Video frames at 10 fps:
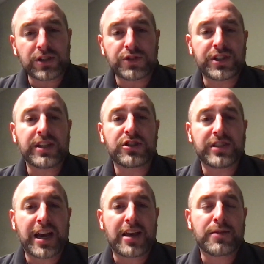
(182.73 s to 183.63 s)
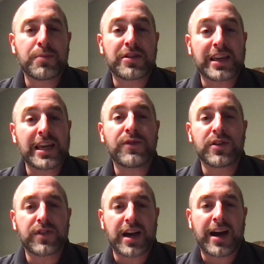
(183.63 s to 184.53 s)
of sin is death, but the gift
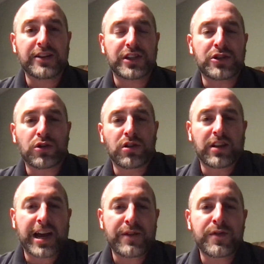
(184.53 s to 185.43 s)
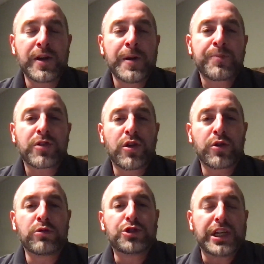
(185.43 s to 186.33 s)
of God is eternal life
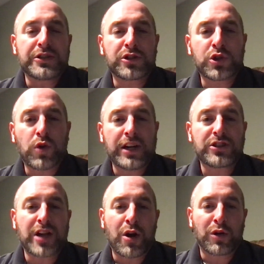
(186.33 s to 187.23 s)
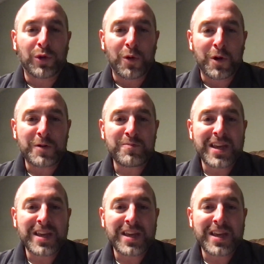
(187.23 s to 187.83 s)
through Jesus Christ our Lord.